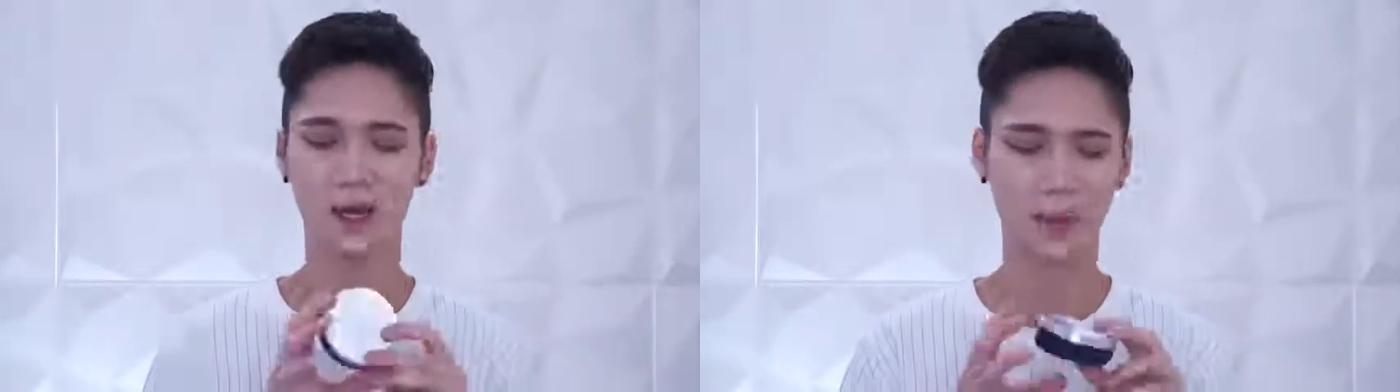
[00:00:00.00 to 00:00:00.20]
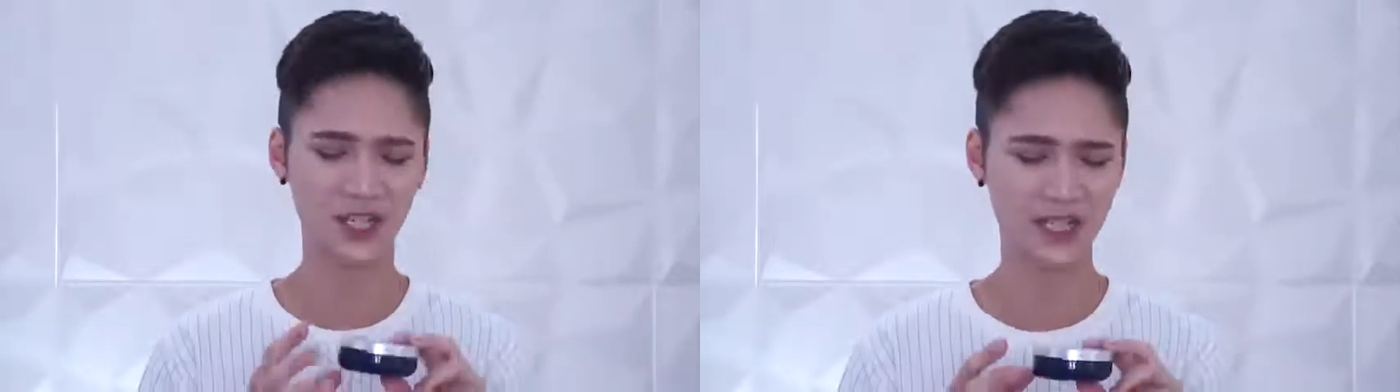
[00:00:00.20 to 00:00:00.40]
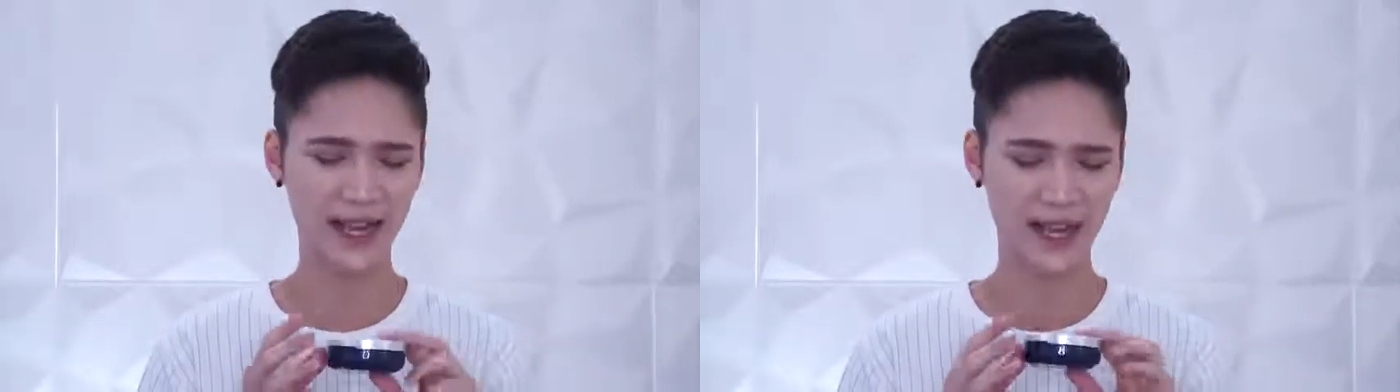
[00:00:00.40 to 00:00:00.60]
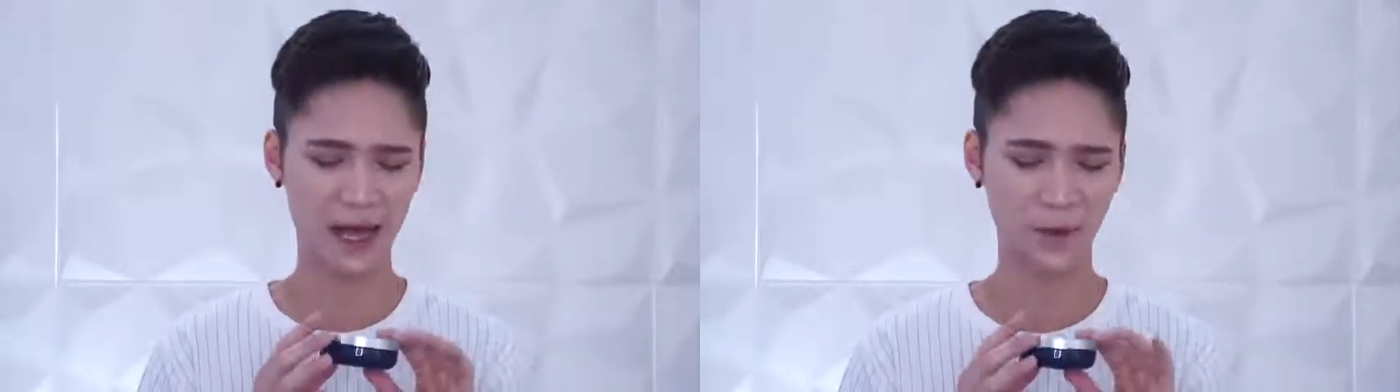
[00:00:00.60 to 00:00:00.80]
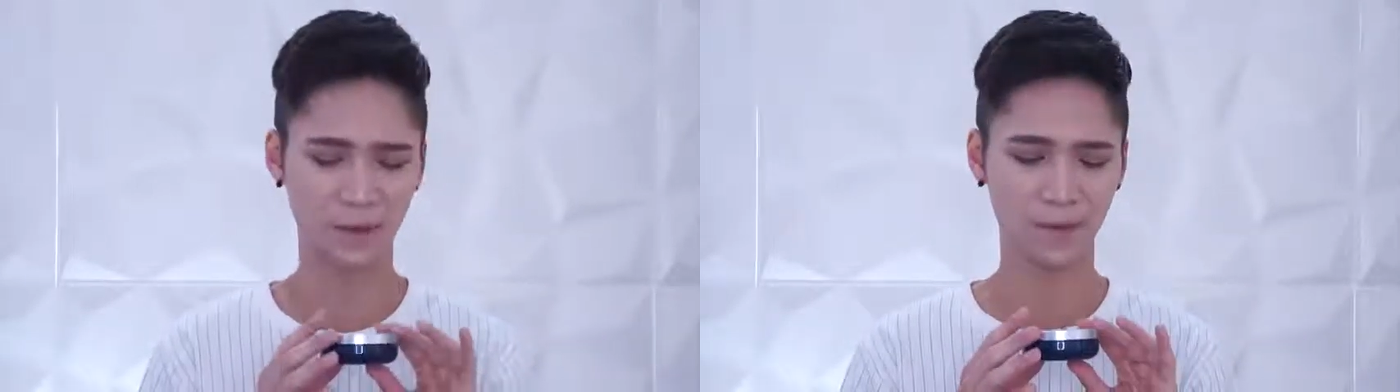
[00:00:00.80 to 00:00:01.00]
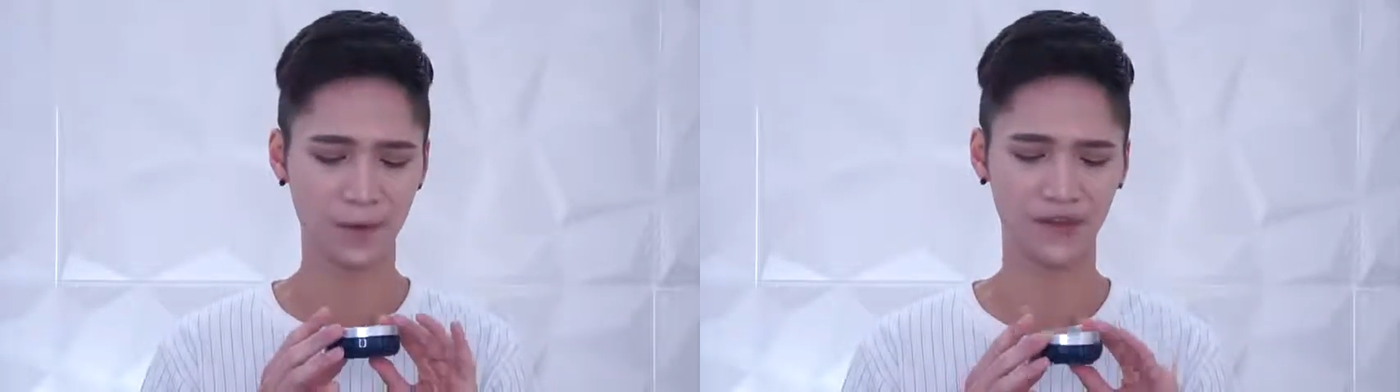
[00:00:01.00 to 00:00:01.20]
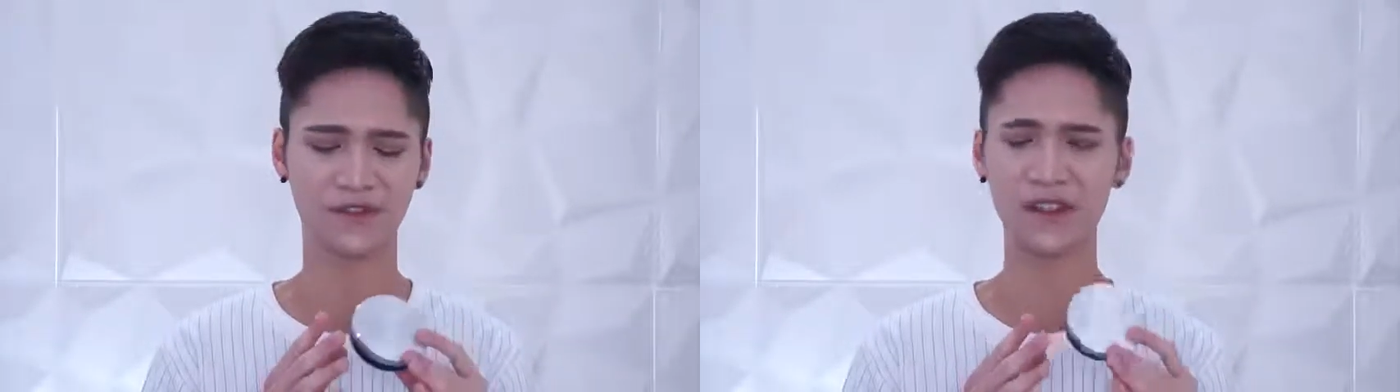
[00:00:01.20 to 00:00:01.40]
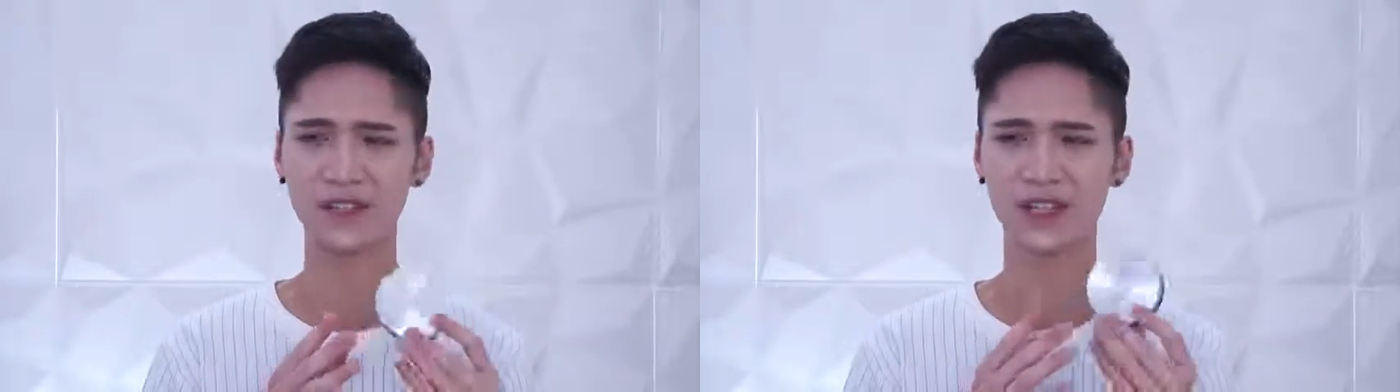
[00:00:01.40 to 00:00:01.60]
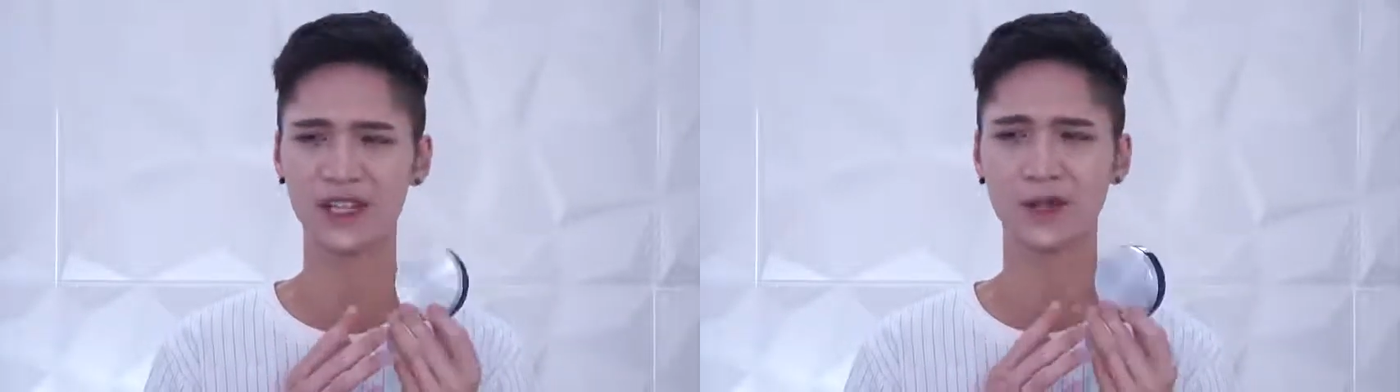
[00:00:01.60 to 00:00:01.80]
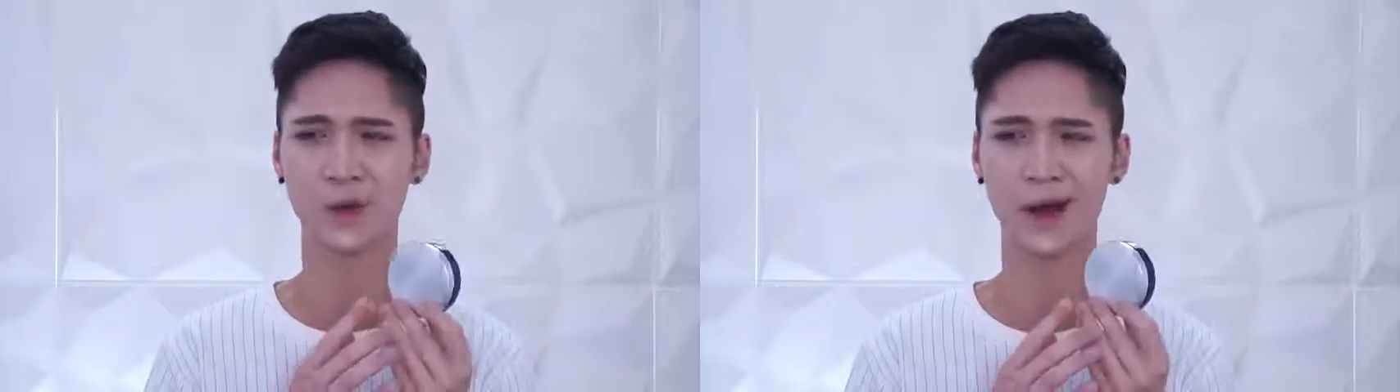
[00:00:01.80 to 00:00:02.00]
But I just can't help but feel that
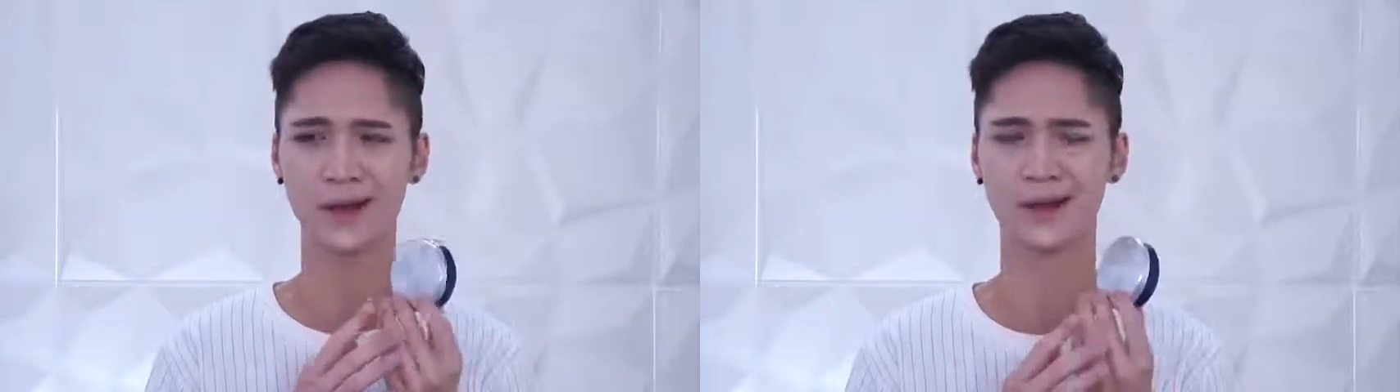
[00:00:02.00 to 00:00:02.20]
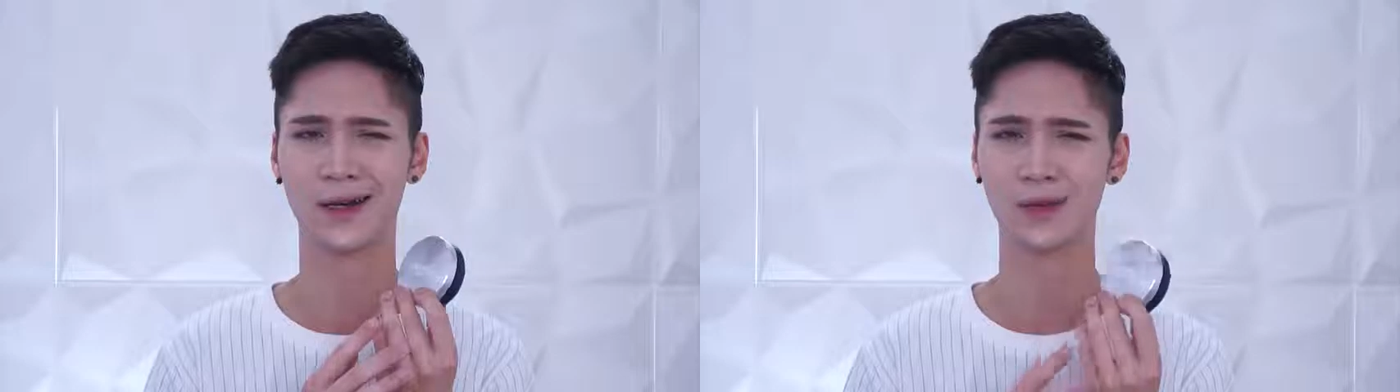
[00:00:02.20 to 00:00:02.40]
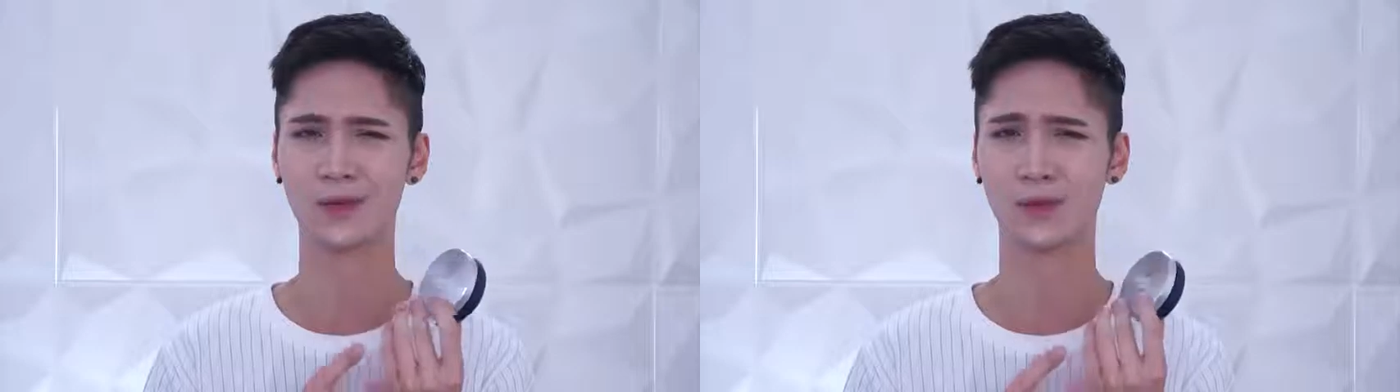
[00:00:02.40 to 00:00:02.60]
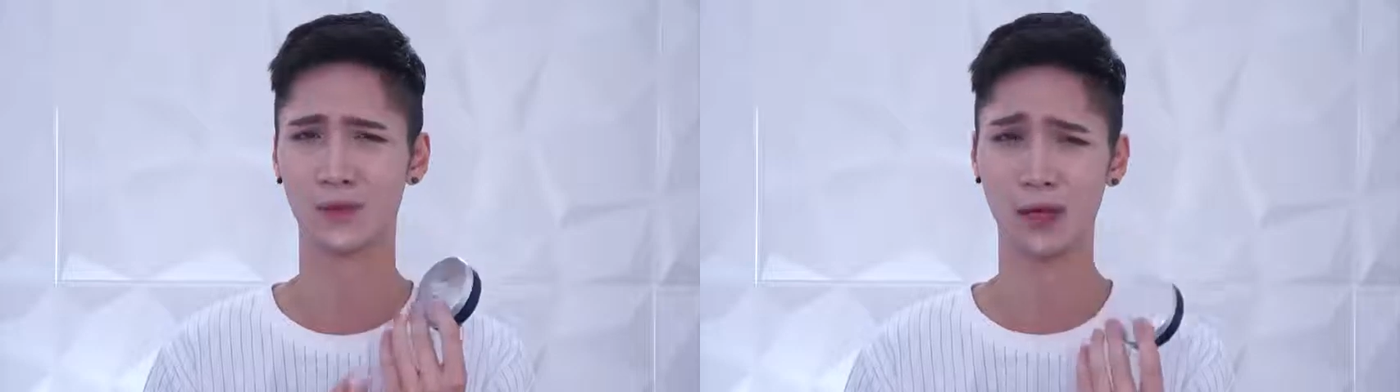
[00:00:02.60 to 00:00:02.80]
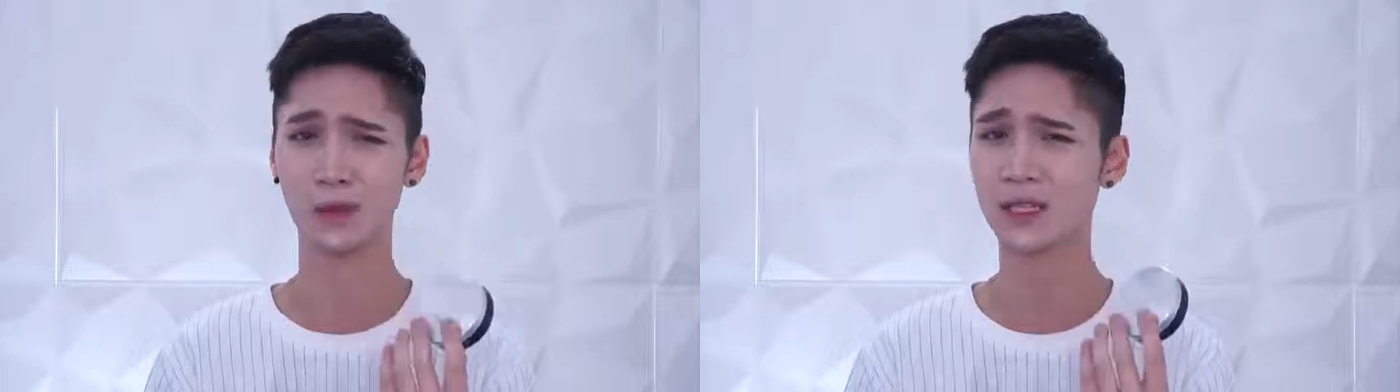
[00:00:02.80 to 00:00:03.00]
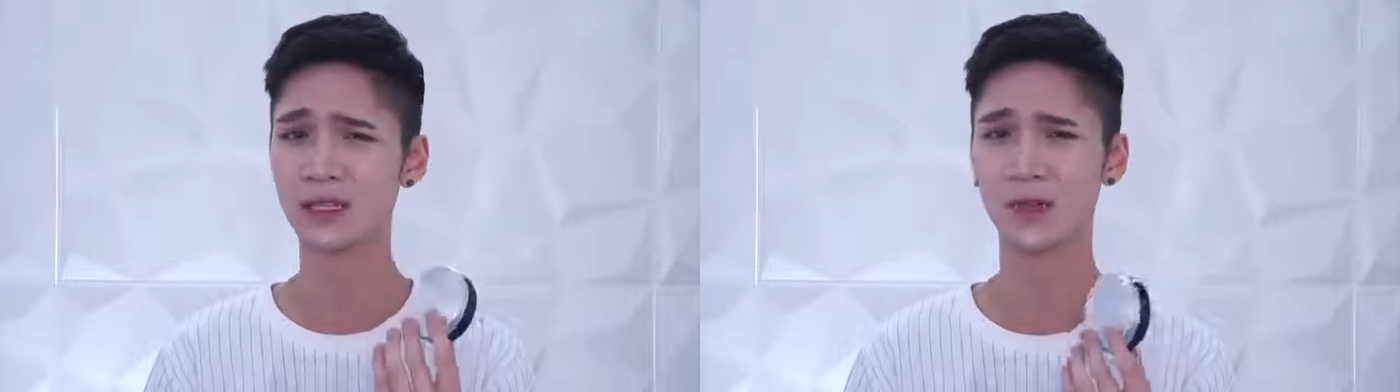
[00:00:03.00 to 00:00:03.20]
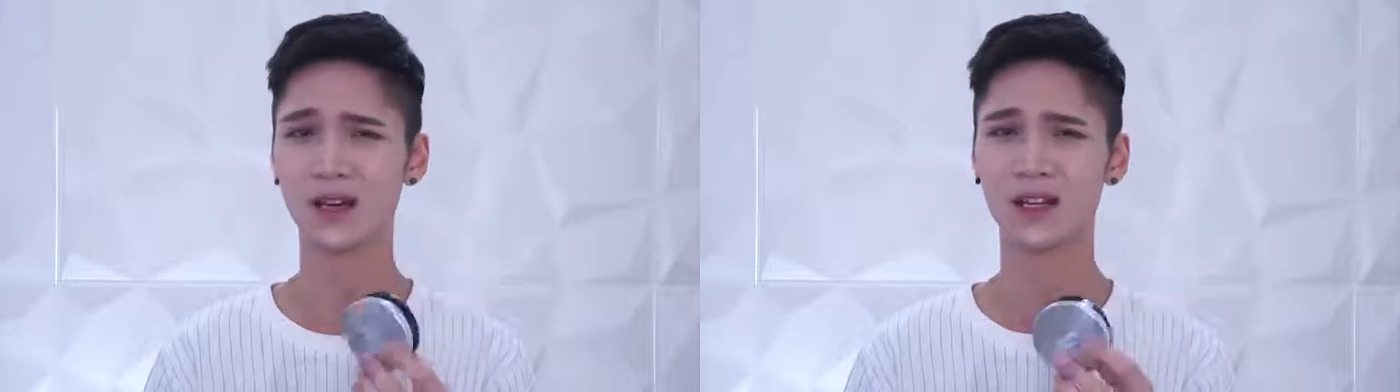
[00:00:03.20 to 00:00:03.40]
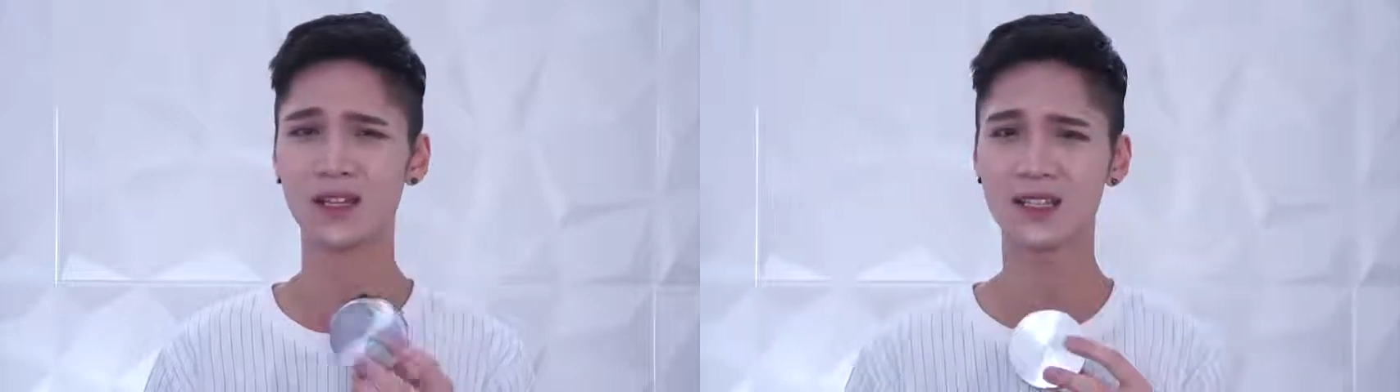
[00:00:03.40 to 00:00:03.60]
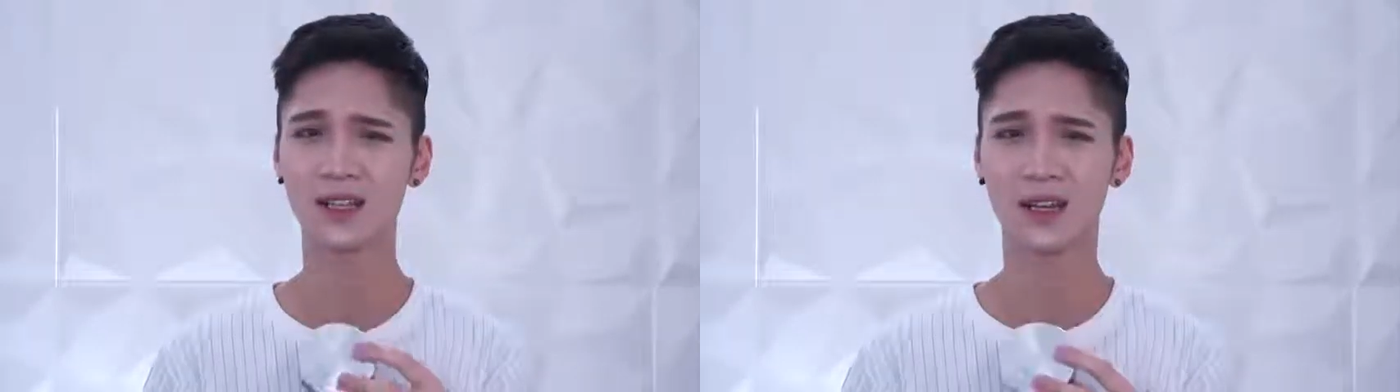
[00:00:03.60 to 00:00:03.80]
it's quite underwhelming, to be honest.